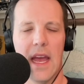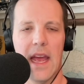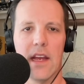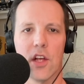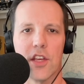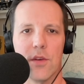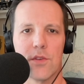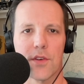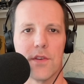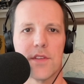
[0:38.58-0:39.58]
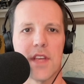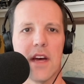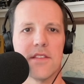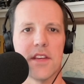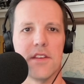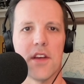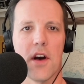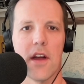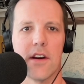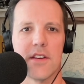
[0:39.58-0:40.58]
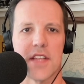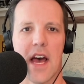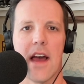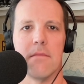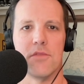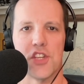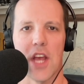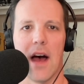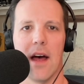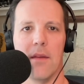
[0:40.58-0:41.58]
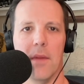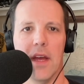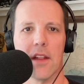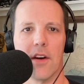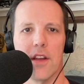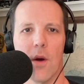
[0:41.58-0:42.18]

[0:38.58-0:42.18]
Hey, all you true sons and daughters, I'm John Miller,